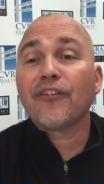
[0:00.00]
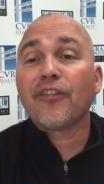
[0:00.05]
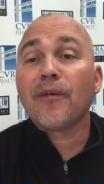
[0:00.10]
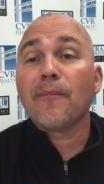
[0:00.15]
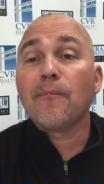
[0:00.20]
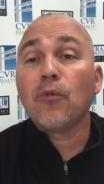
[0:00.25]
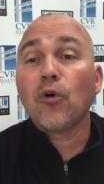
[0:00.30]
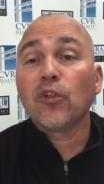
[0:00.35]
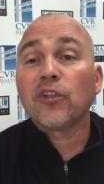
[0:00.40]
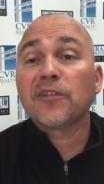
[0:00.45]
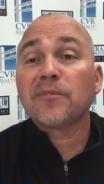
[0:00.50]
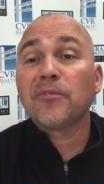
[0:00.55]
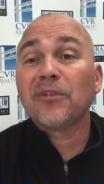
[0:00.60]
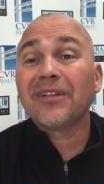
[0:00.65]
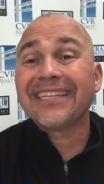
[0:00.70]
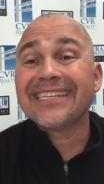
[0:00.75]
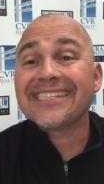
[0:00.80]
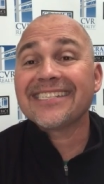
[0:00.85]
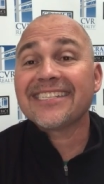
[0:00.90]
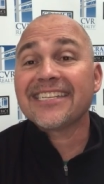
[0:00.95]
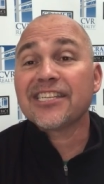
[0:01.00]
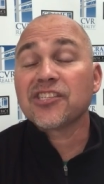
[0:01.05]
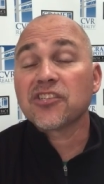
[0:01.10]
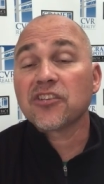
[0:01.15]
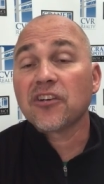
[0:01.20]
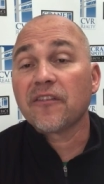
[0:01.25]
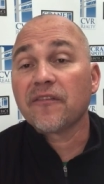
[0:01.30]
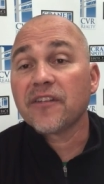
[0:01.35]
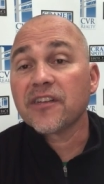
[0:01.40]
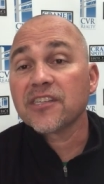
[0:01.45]
for the multiple listing
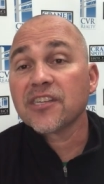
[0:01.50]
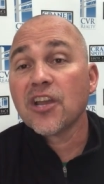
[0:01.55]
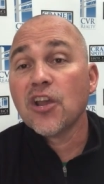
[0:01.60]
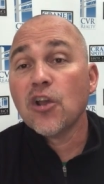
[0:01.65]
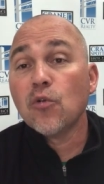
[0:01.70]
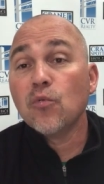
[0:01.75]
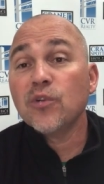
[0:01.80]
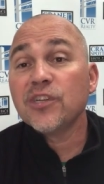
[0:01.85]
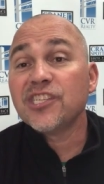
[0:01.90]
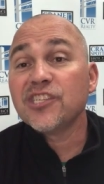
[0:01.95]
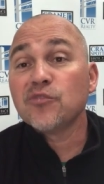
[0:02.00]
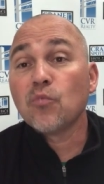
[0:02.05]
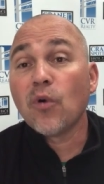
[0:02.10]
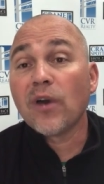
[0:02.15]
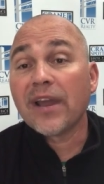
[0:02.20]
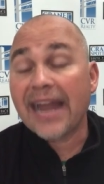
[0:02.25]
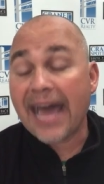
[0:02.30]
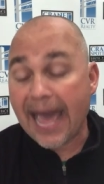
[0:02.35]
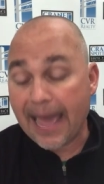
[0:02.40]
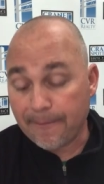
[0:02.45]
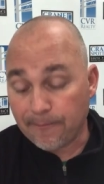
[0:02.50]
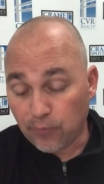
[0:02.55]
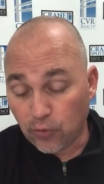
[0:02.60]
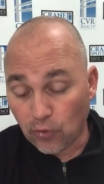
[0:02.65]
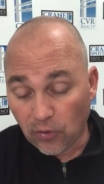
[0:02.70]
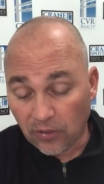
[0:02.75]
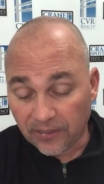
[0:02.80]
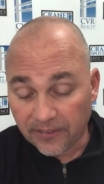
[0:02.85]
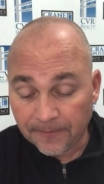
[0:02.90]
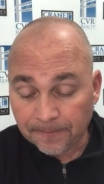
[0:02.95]
service, which is what I
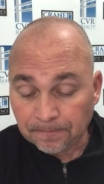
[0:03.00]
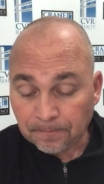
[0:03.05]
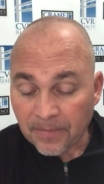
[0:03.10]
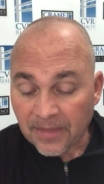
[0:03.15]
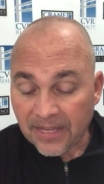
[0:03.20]
pull.